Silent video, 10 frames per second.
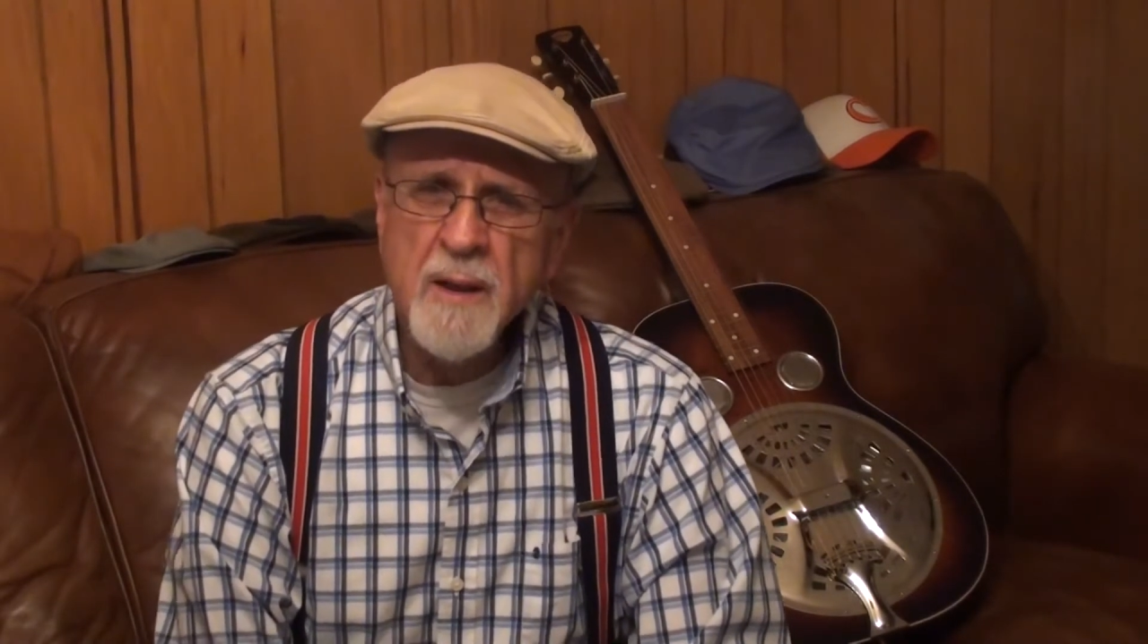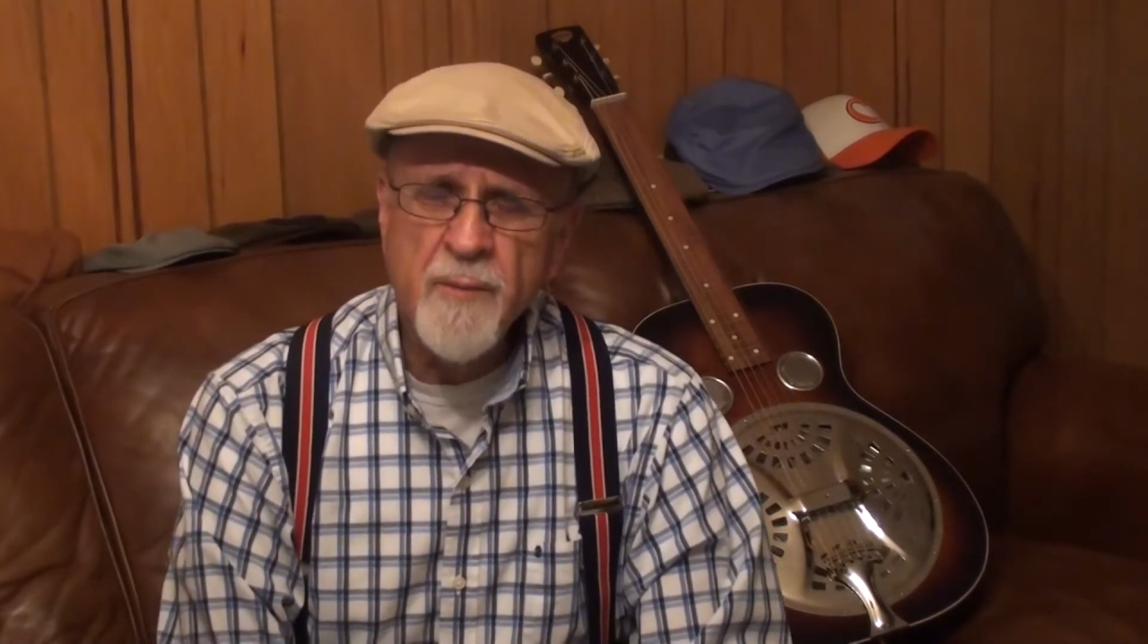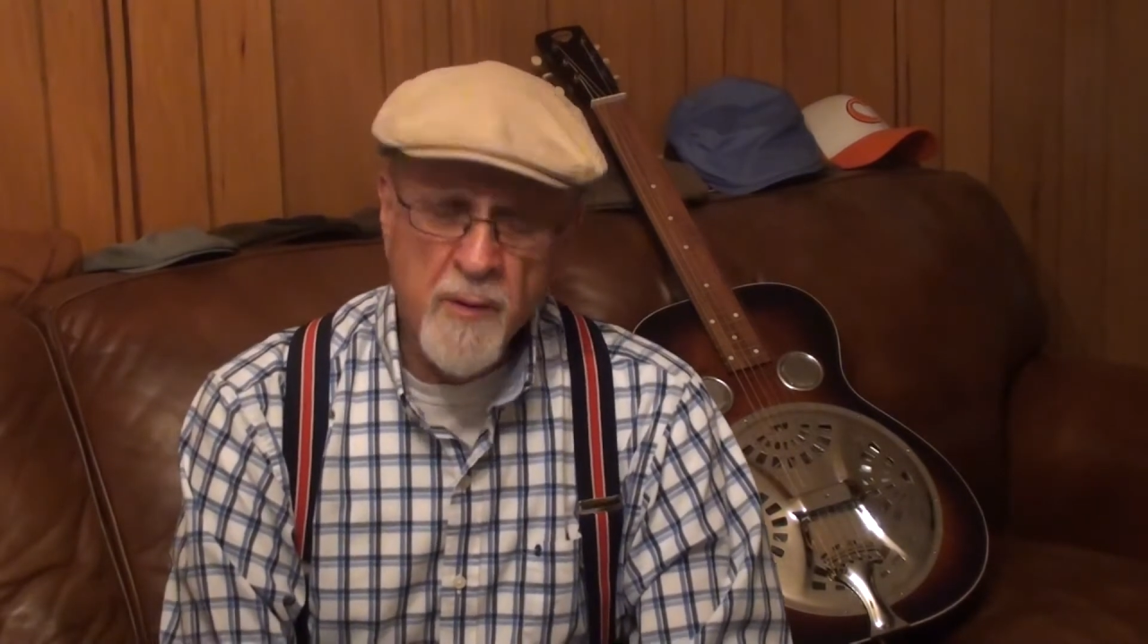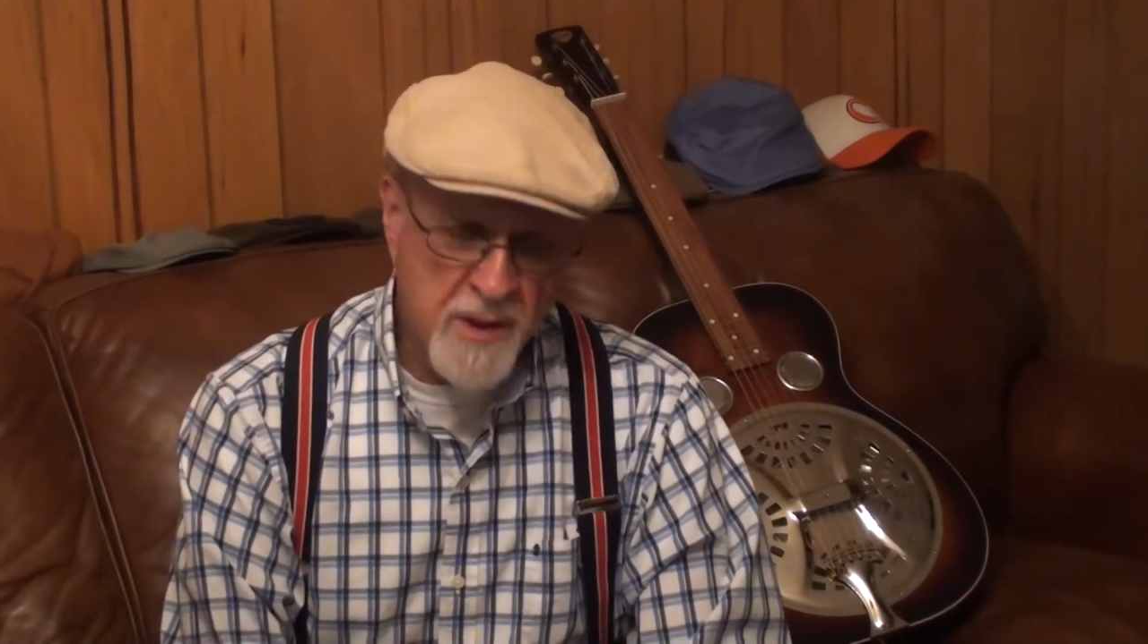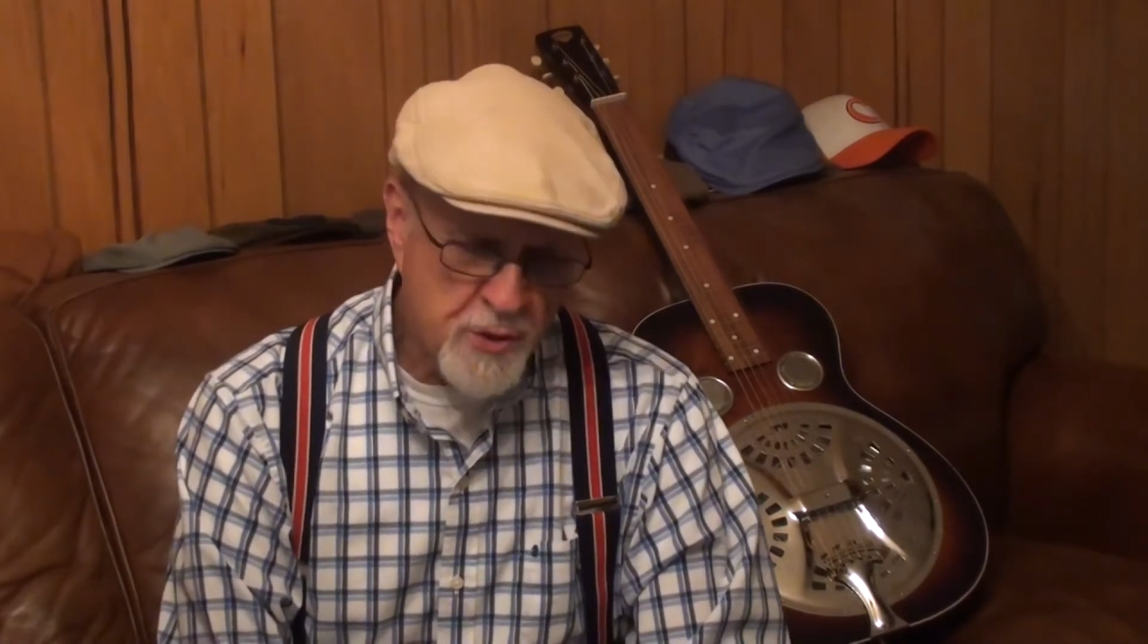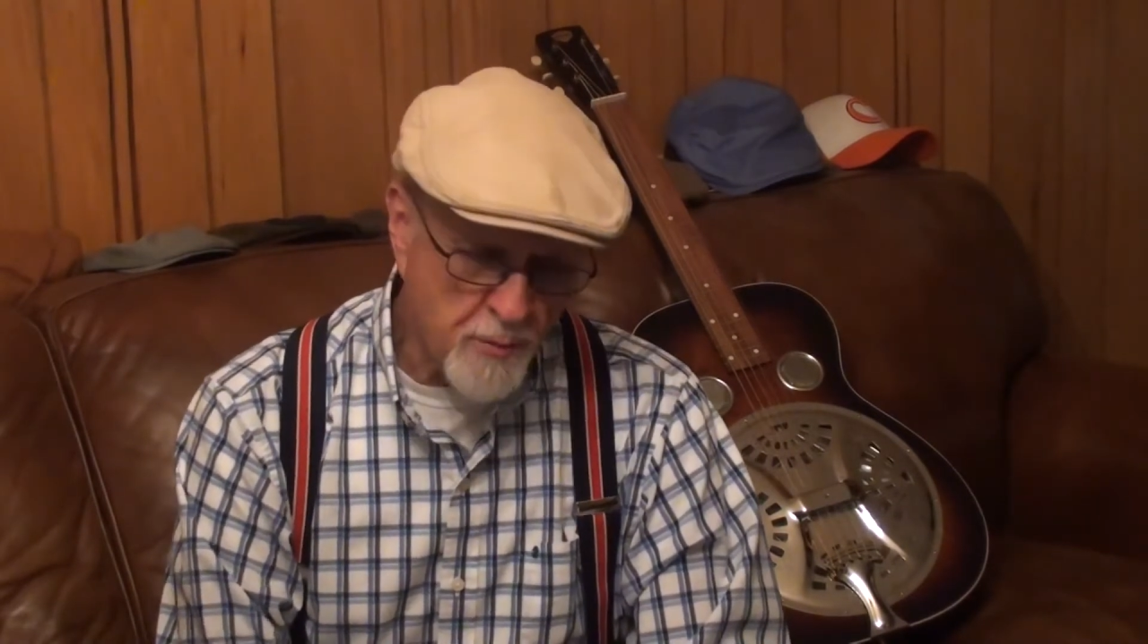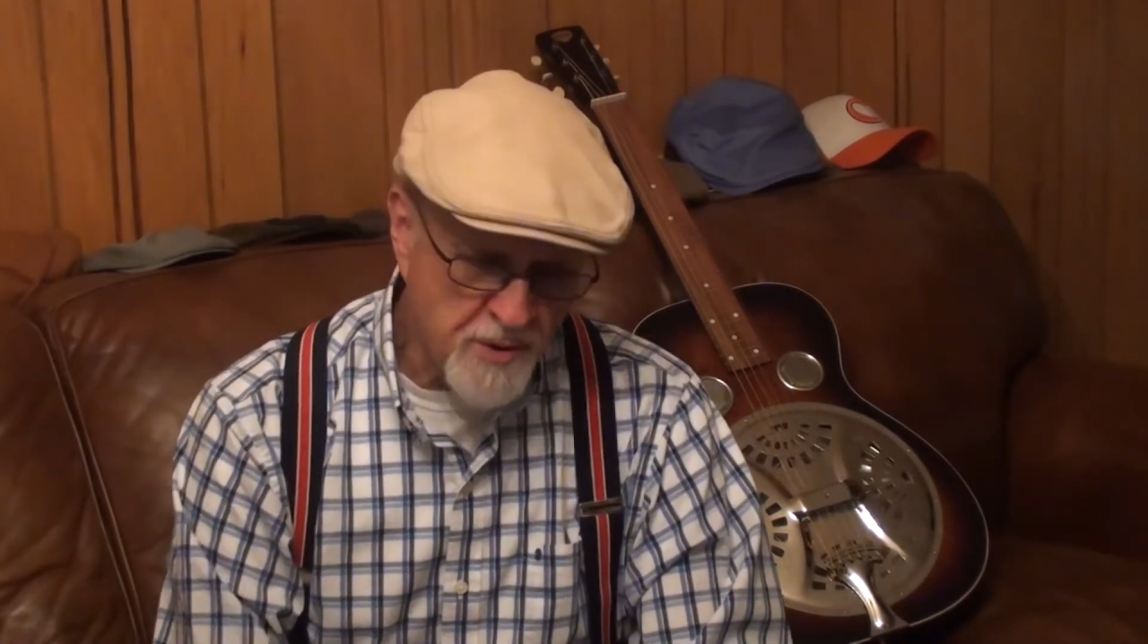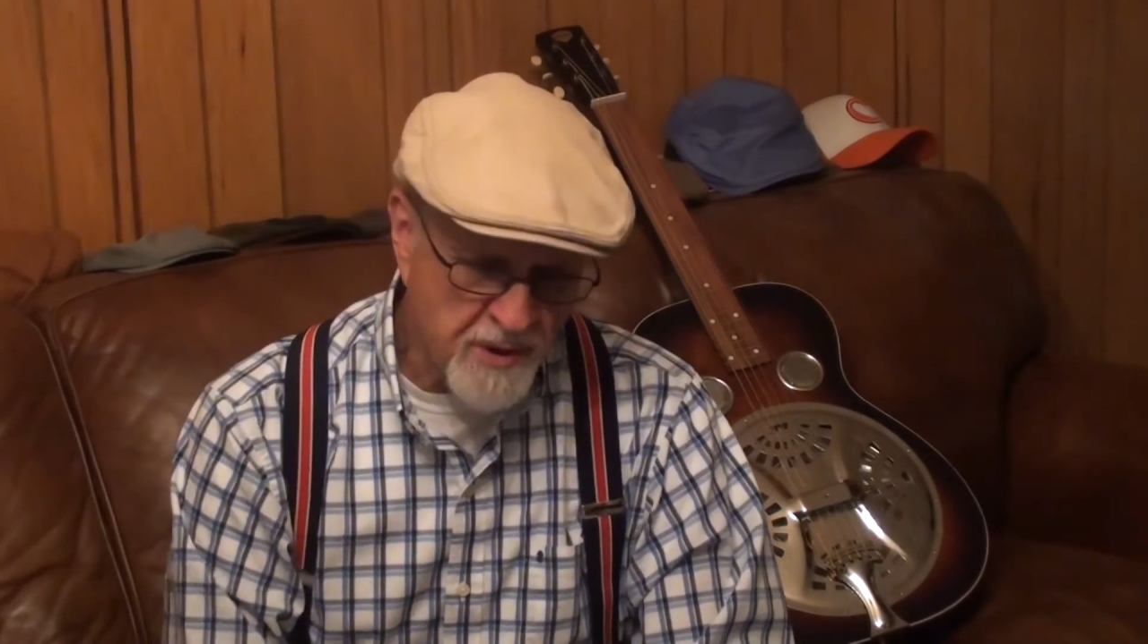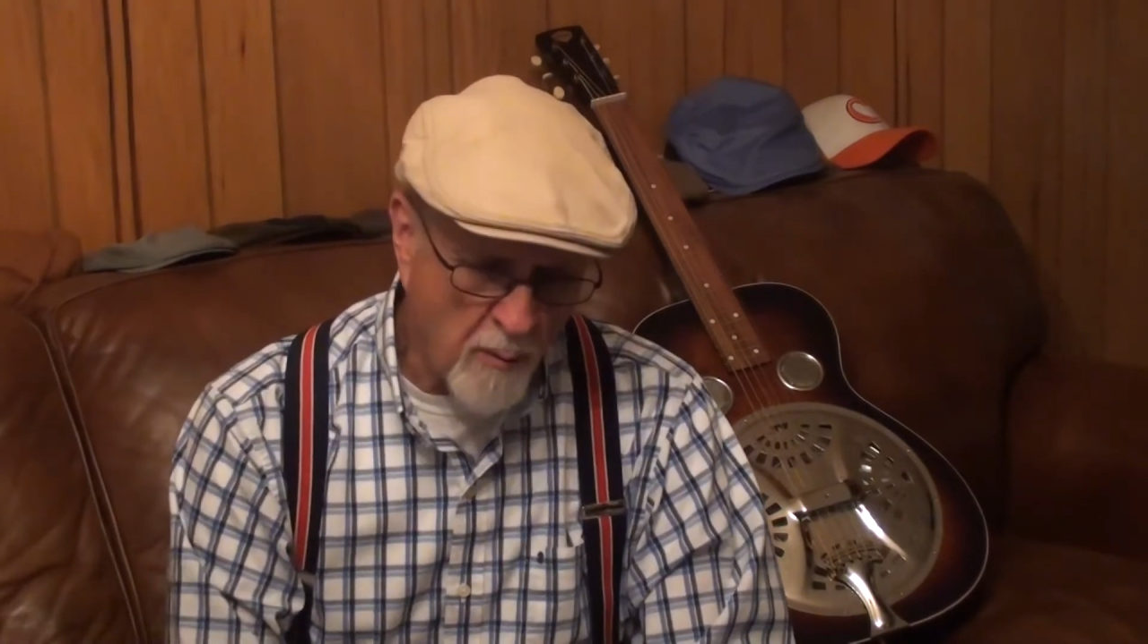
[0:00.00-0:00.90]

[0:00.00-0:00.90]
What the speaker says: up their instruments, I